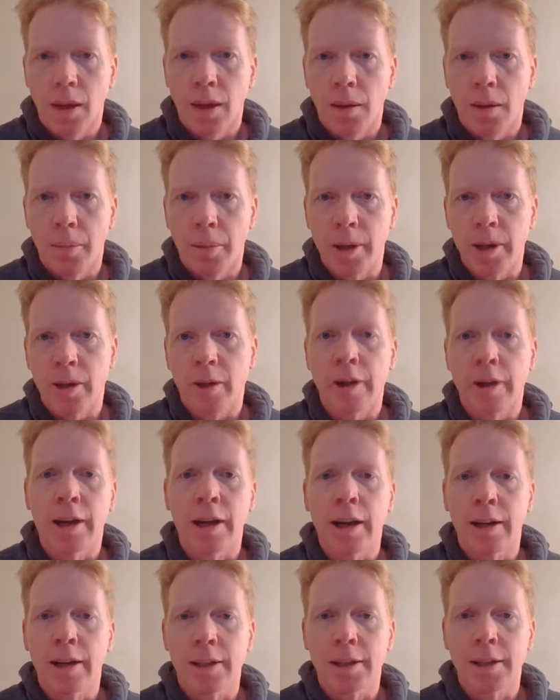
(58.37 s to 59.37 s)
But I
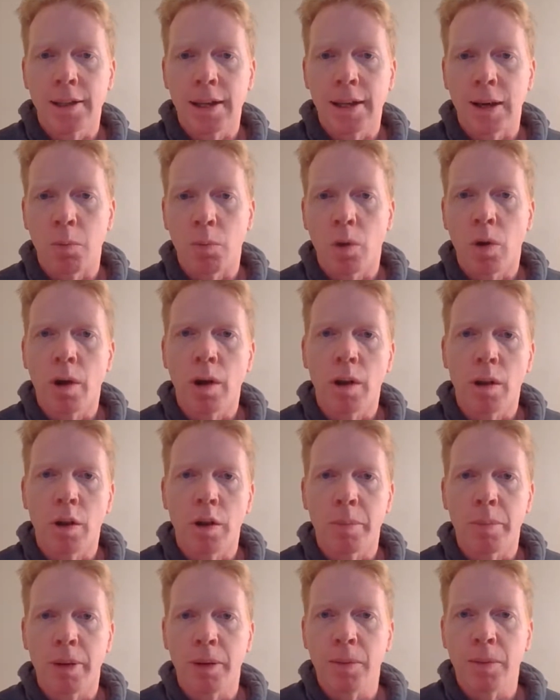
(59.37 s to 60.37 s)
can understand why a lot
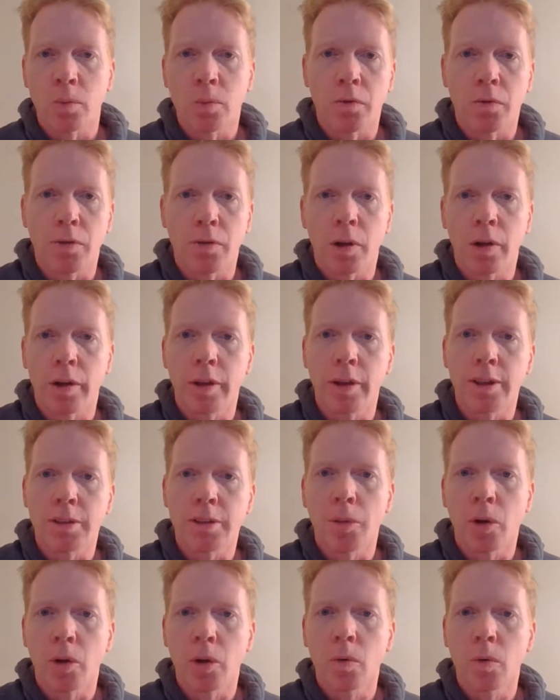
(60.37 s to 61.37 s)
of people follow this
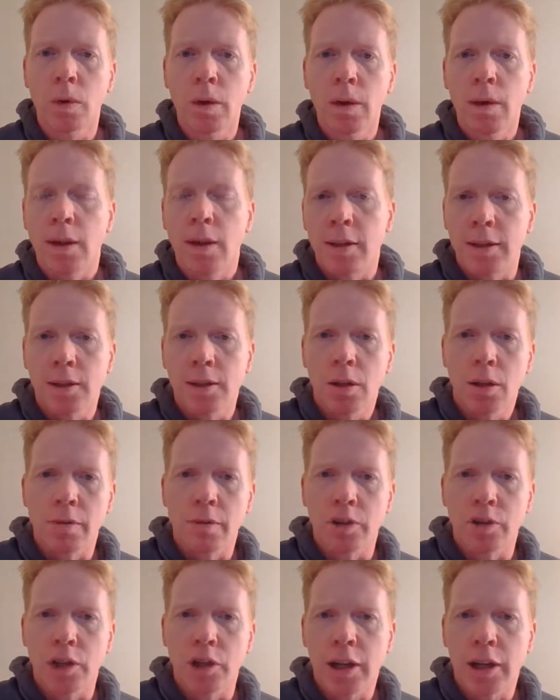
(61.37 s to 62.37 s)
model. There's a lot
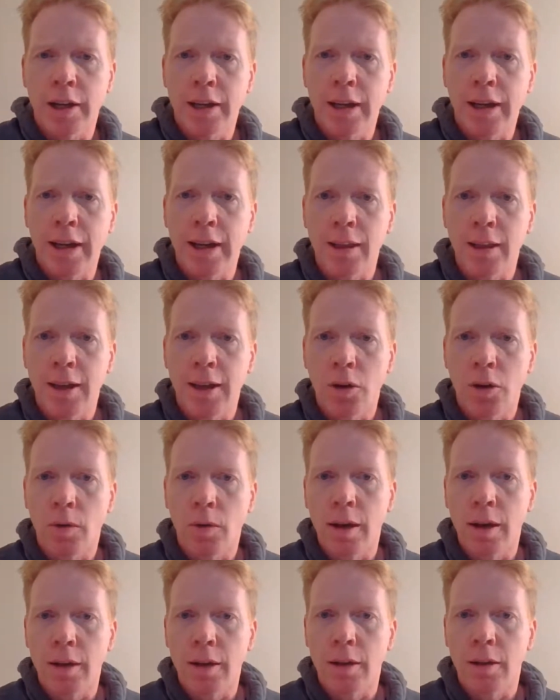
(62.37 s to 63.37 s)
of jargon out there
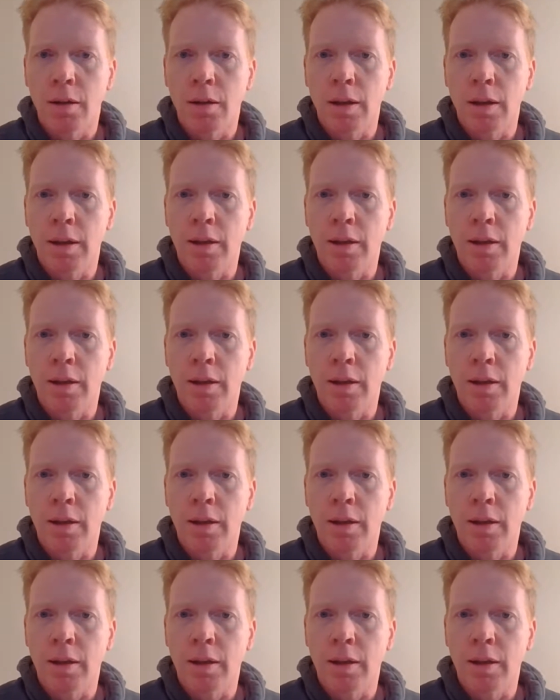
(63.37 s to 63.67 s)
around in the